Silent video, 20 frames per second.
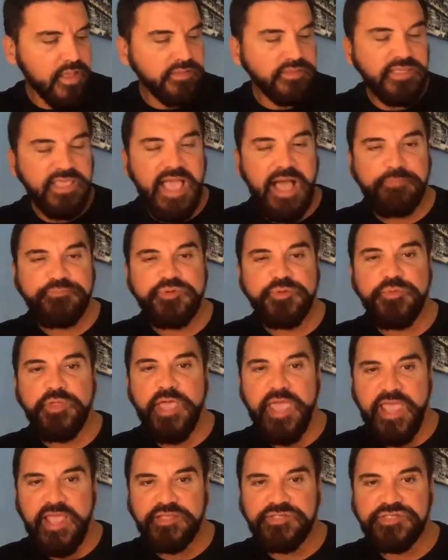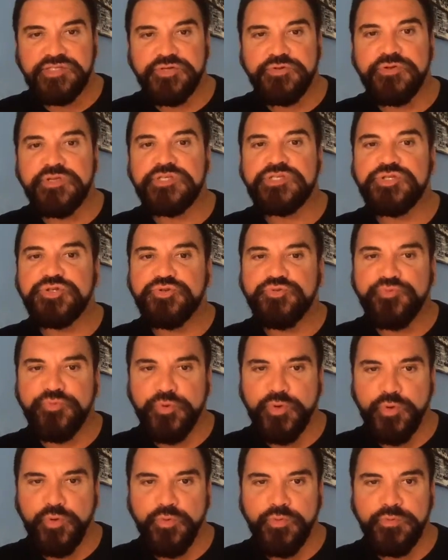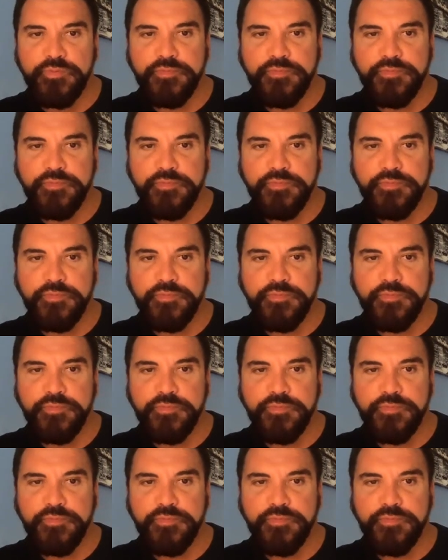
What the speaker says: The optimal answer is true.